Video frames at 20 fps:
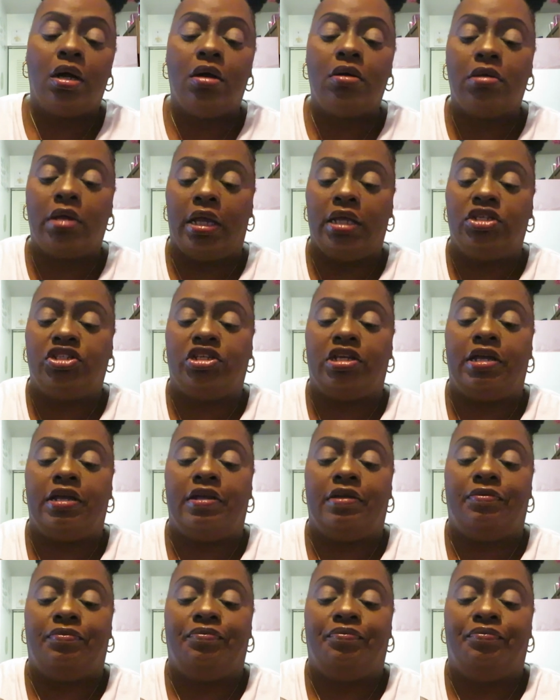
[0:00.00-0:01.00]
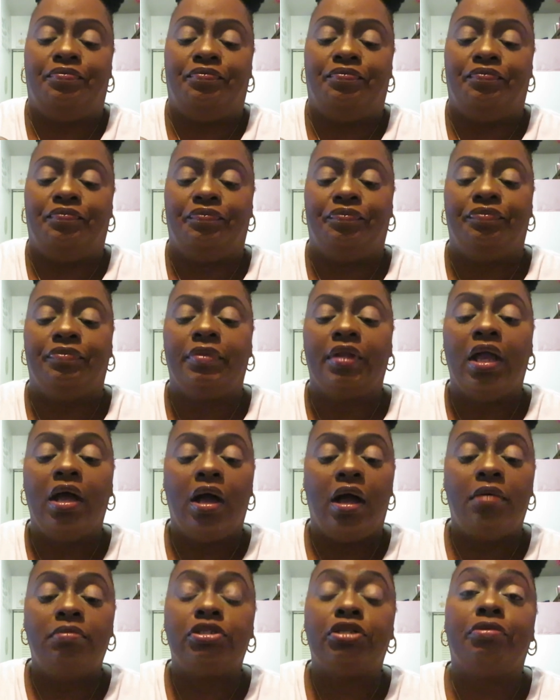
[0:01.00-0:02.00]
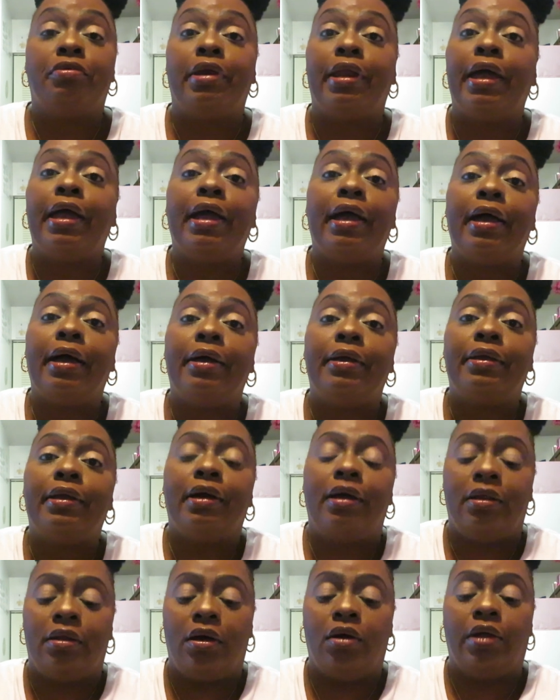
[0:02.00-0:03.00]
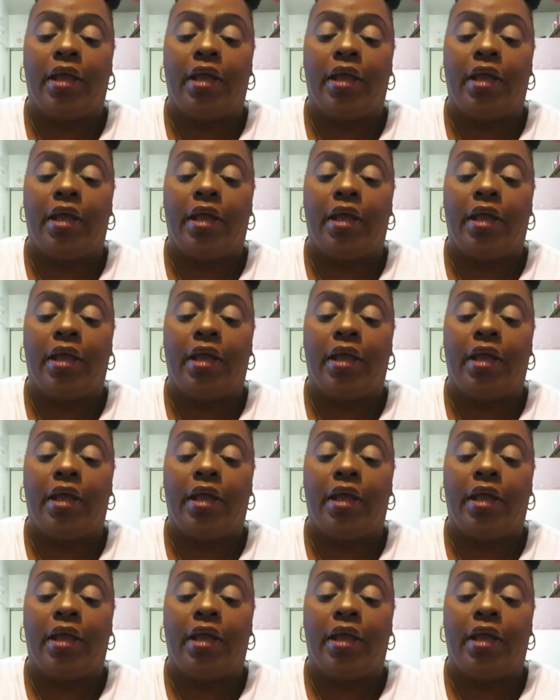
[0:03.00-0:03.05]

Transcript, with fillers: Okay, child. I'm so glad y'all.